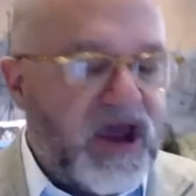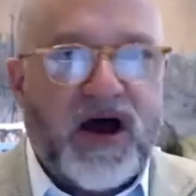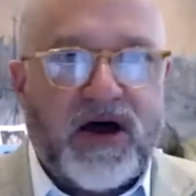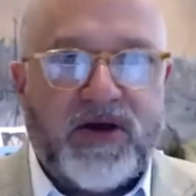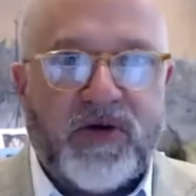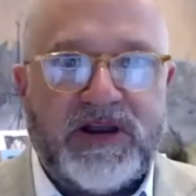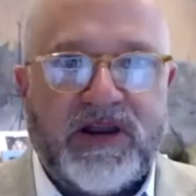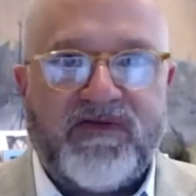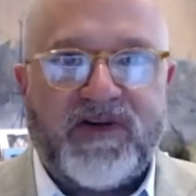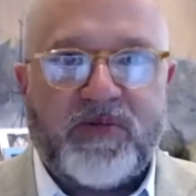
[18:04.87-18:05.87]
Although we
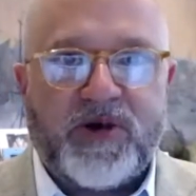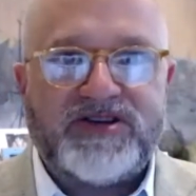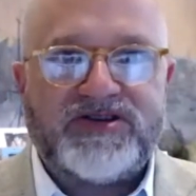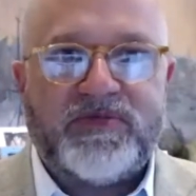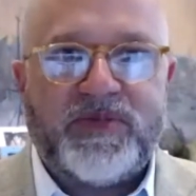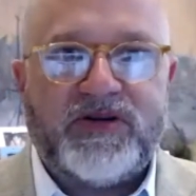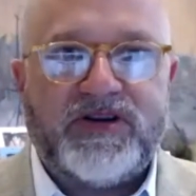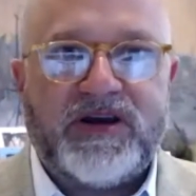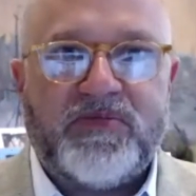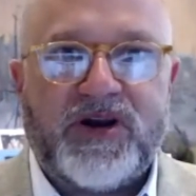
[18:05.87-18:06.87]
love our present
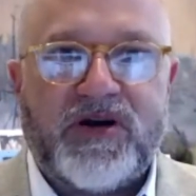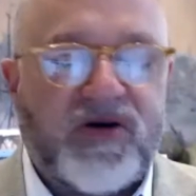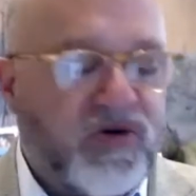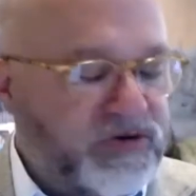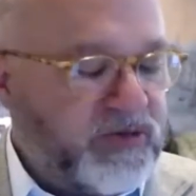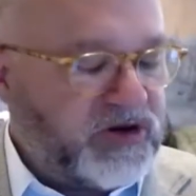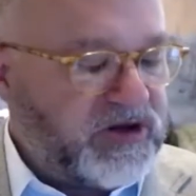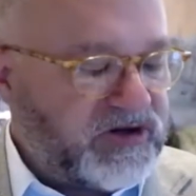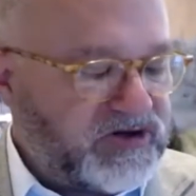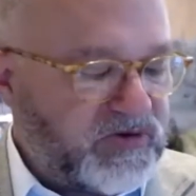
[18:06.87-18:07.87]
building, but our old
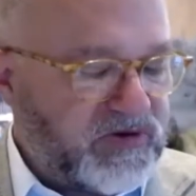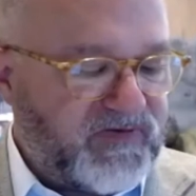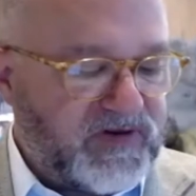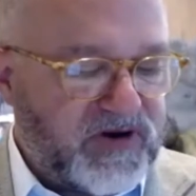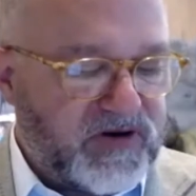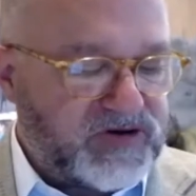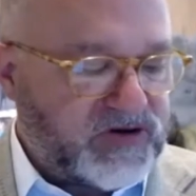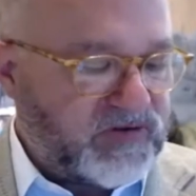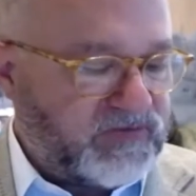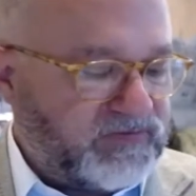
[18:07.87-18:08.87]
buildings were even larger.